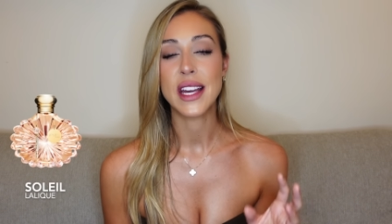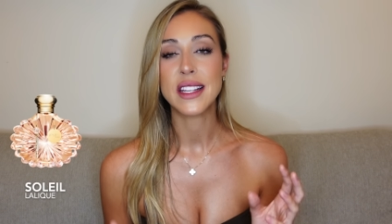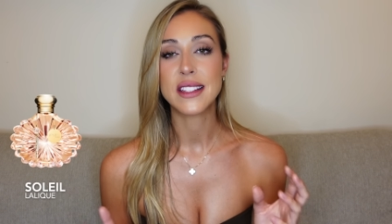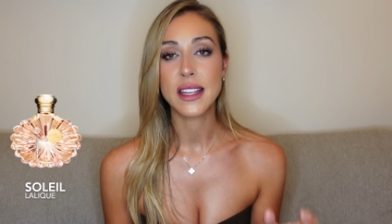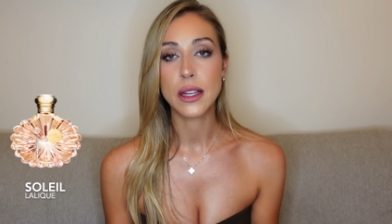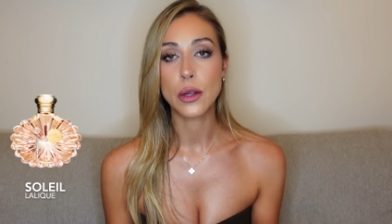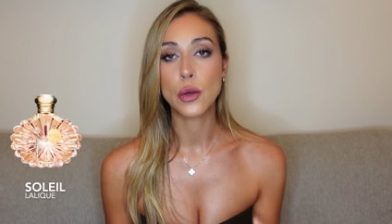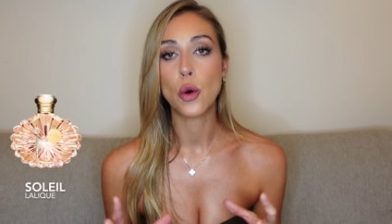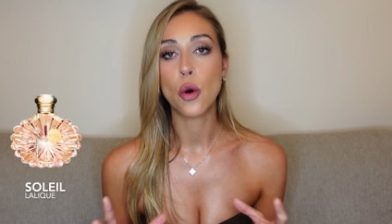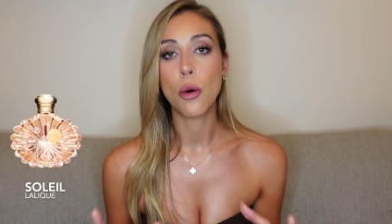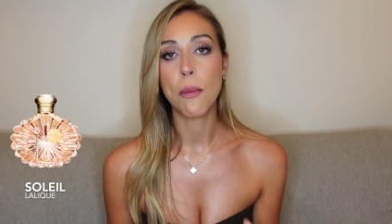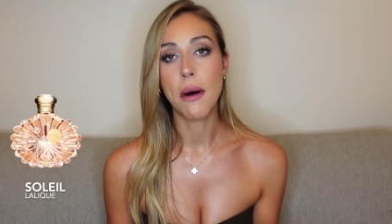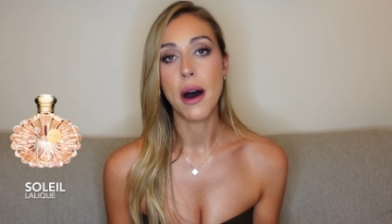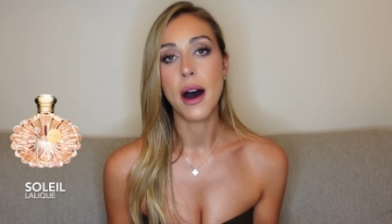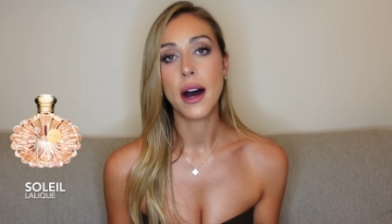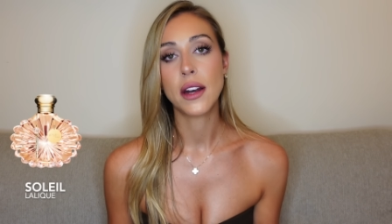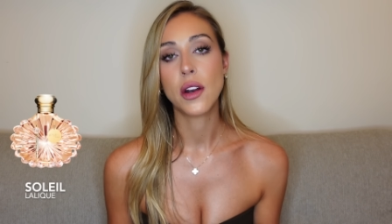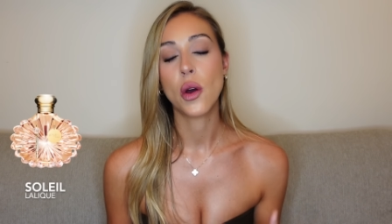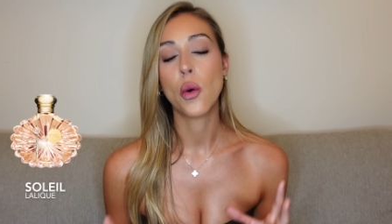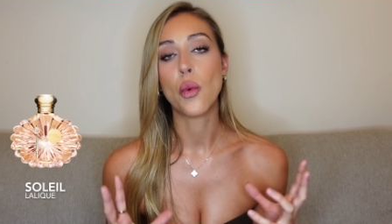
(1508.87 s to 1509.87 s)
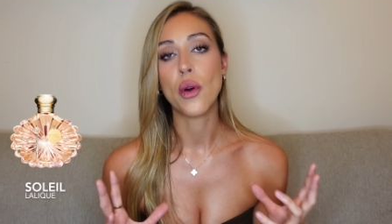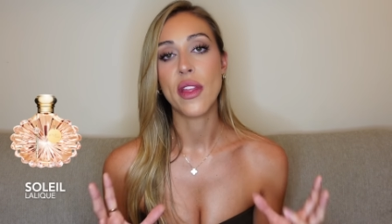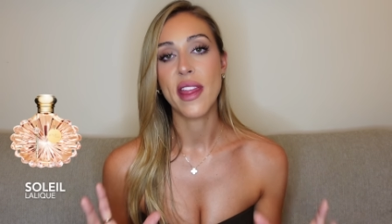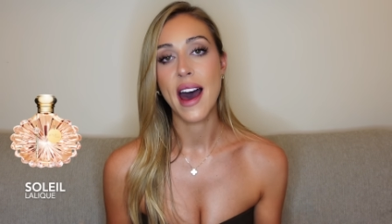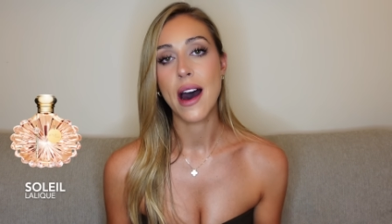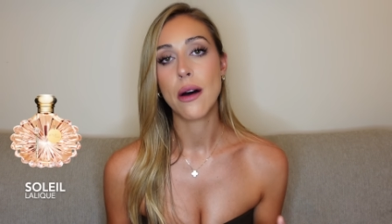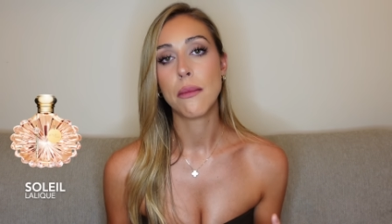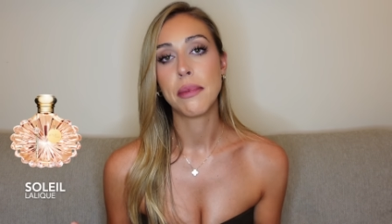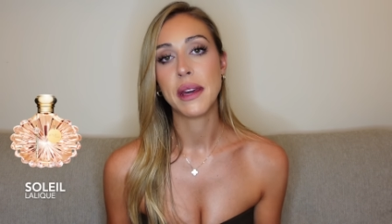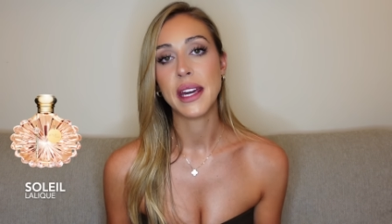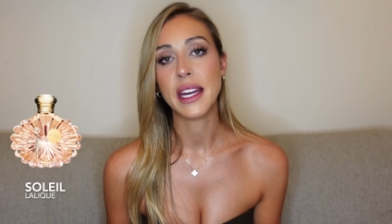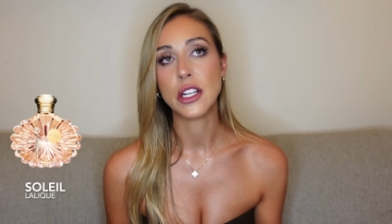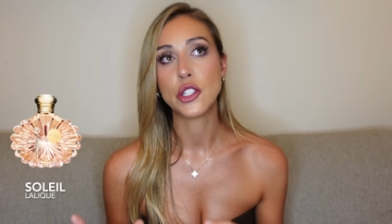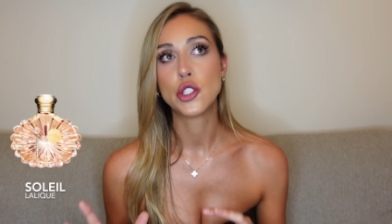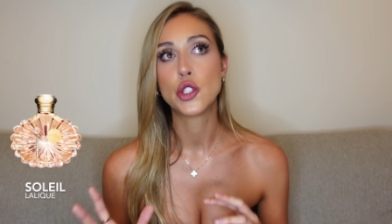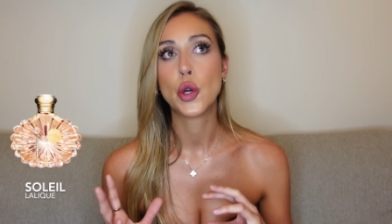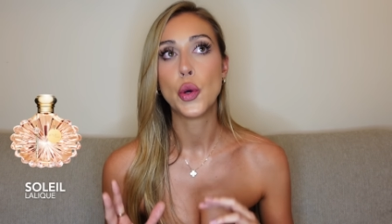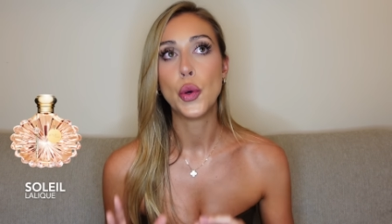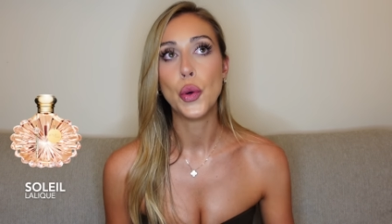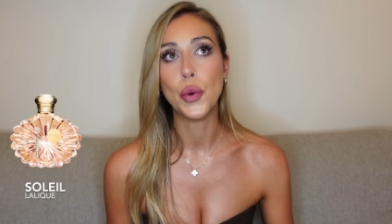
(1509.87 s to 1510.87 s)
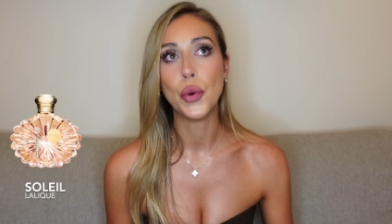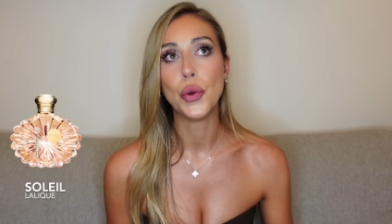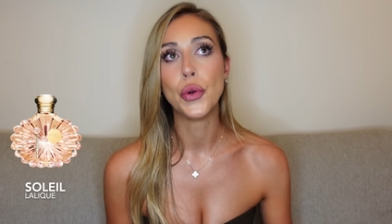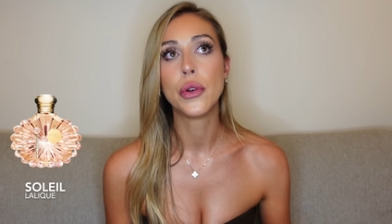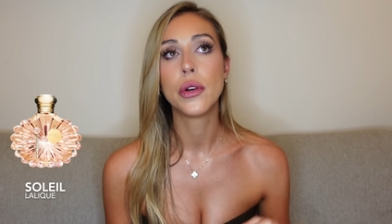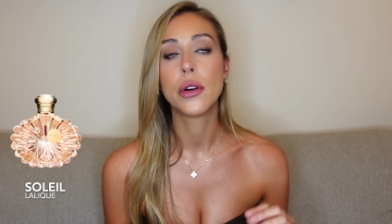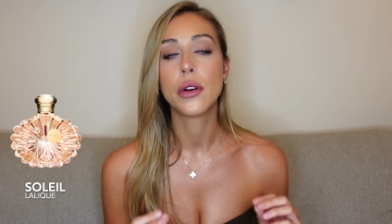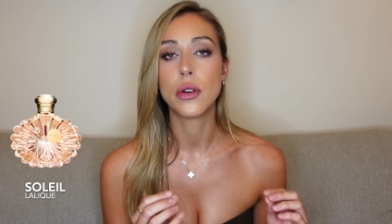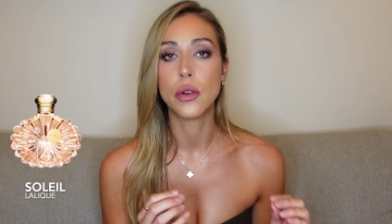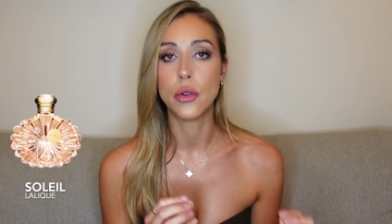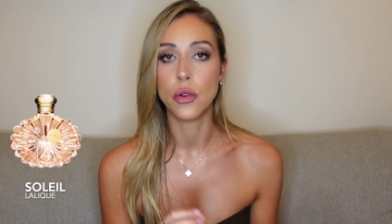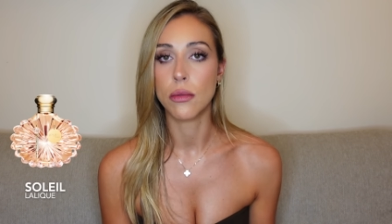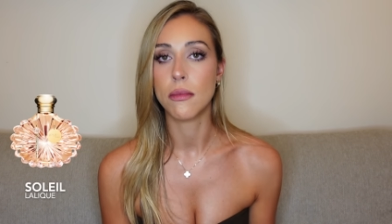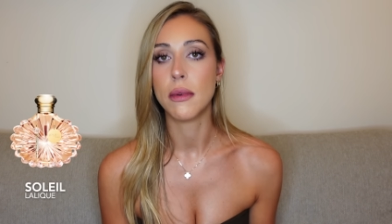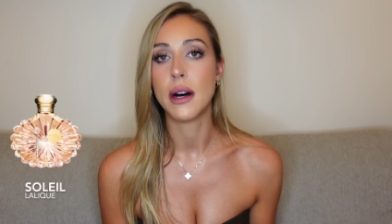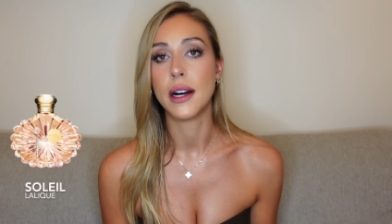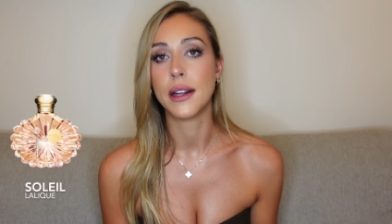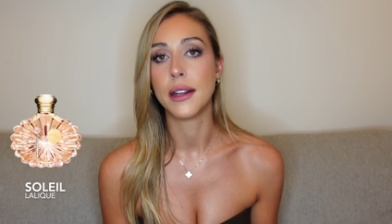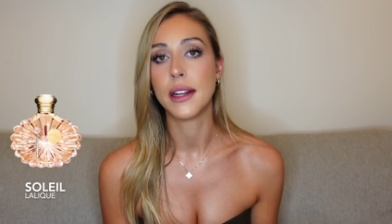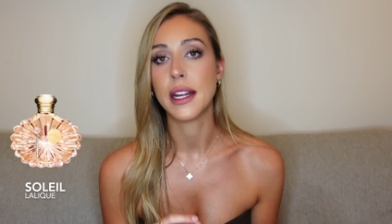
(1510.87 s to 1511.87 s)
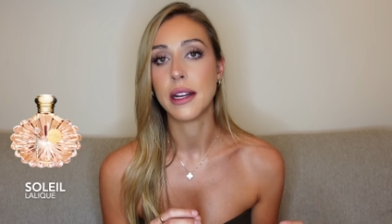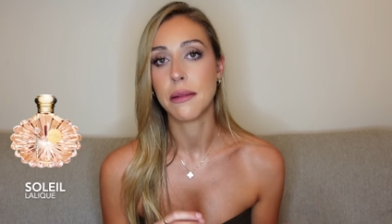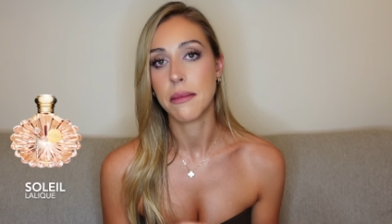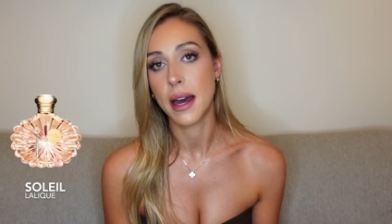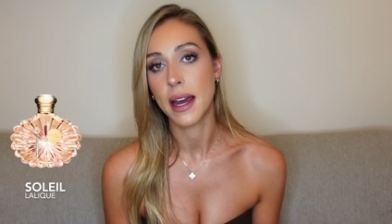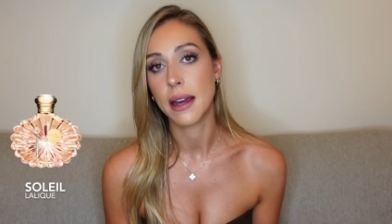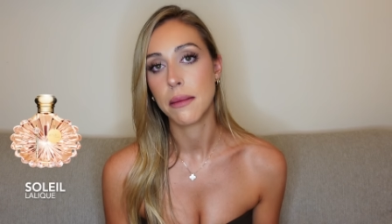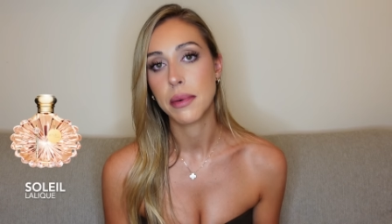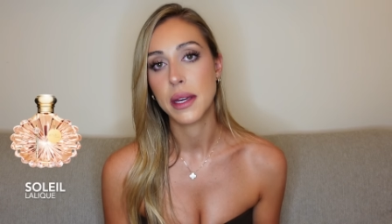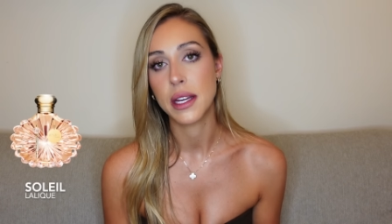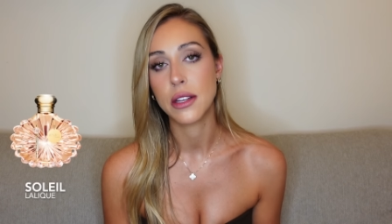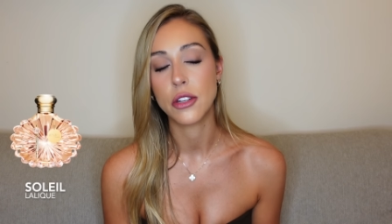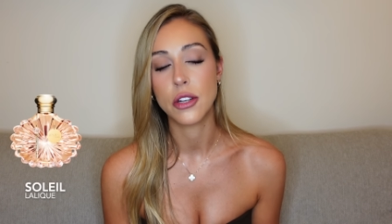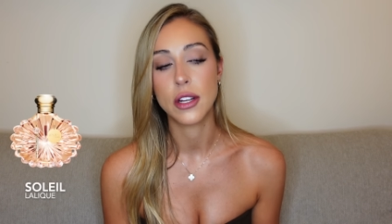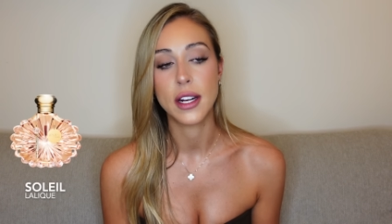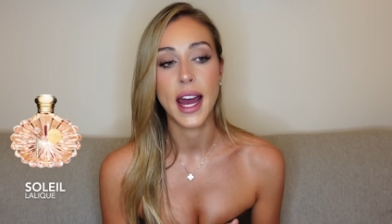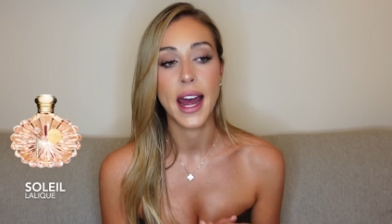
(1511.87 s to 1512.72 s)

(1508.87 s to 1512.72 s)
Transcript: It's a gourmand without being too gourmand, in my opinion.